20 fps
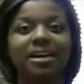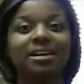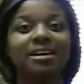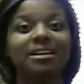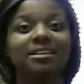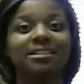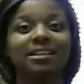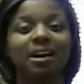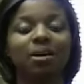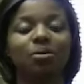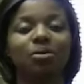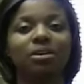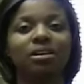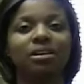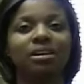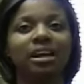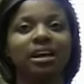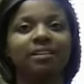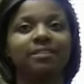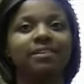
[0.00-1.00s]
Yes, I
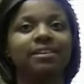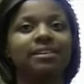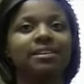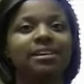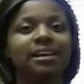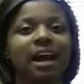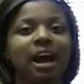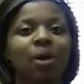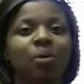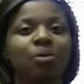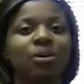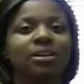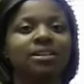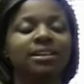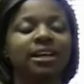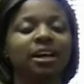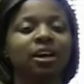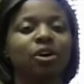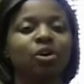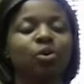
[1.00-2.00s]
would definitely. I would
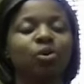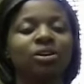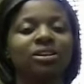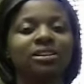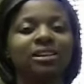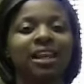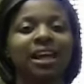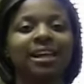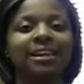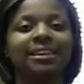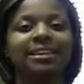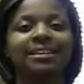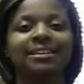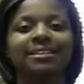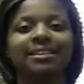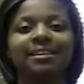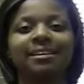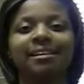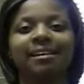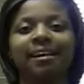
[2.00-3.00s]
take a course like
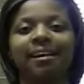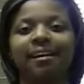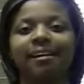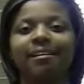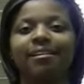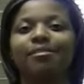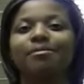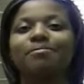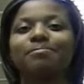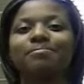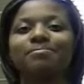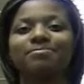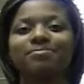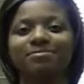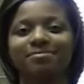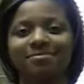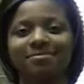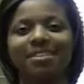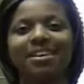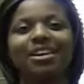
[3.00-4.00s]
this again
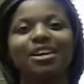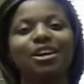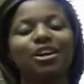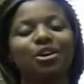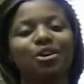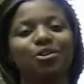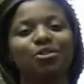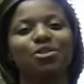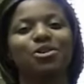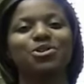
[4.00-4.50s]
in the near